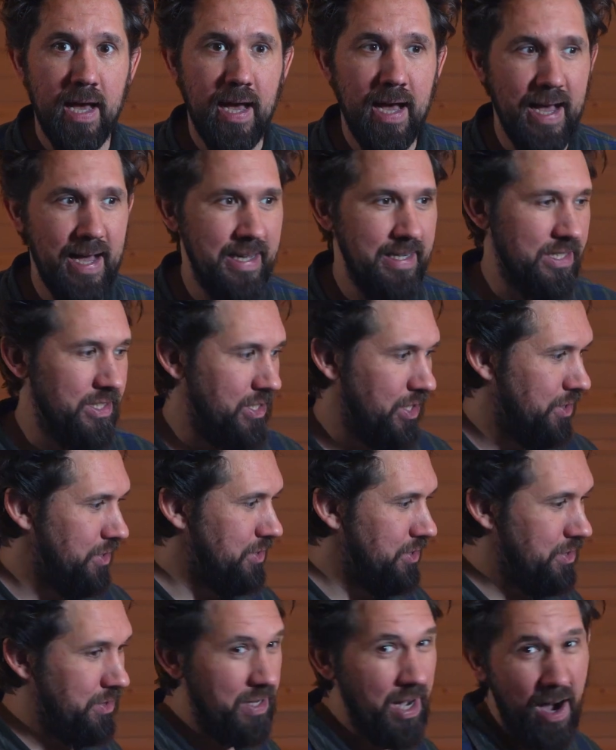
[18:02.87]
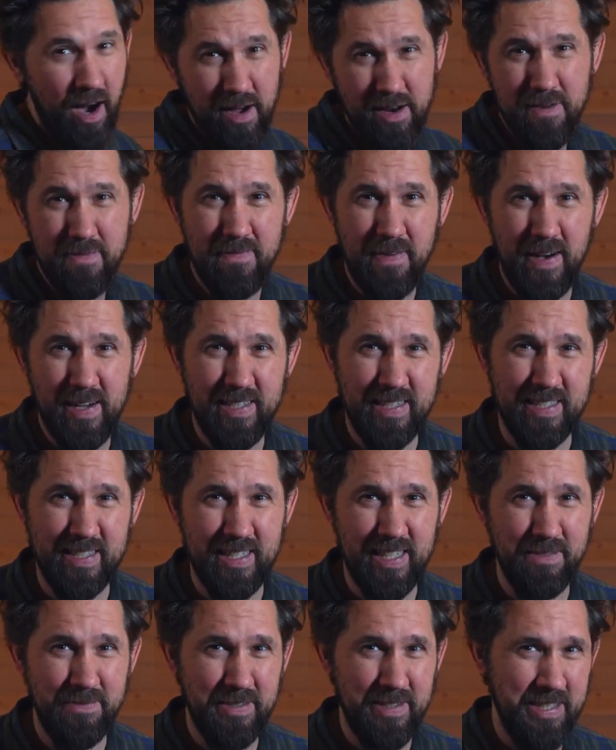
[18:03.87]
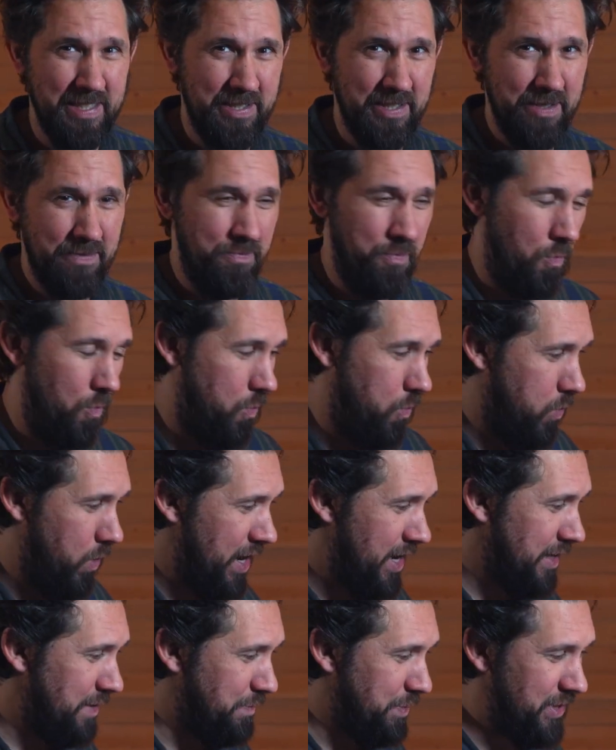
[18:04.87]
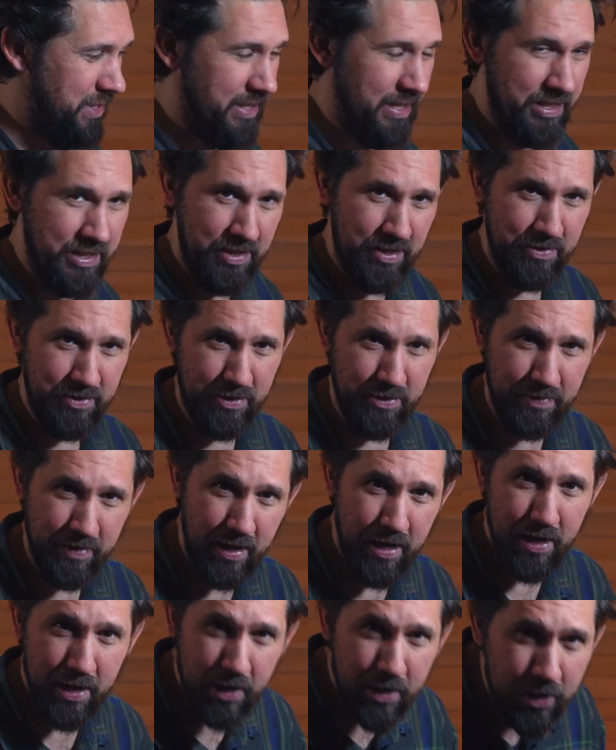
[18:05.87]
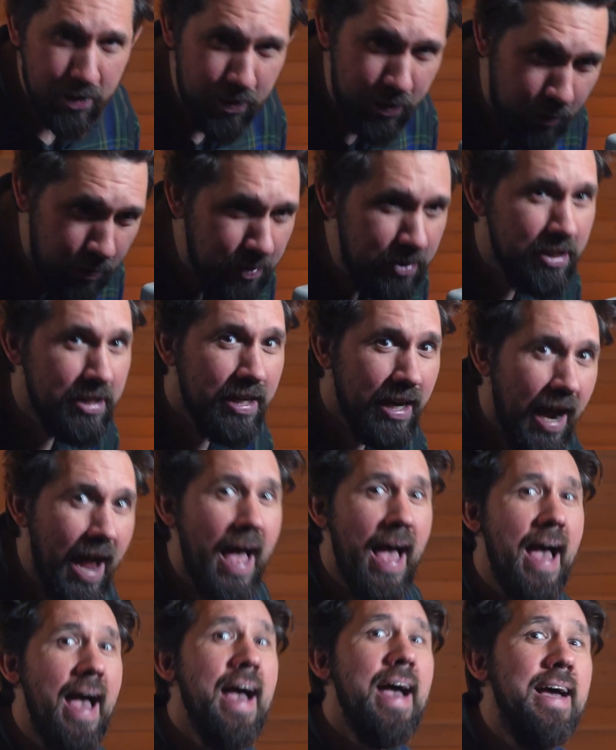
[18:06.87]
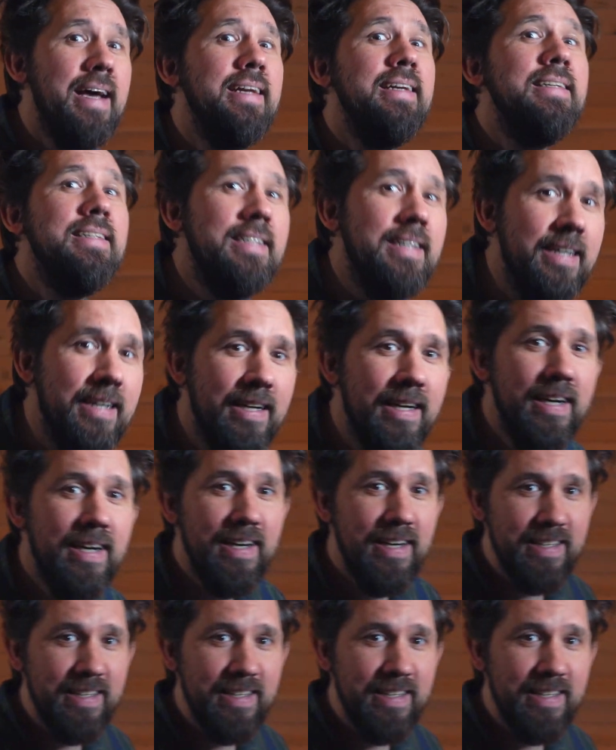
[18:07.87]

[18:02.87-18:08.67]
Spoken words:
And so you kind of find yourself in this sort of weird position of sort of using your head to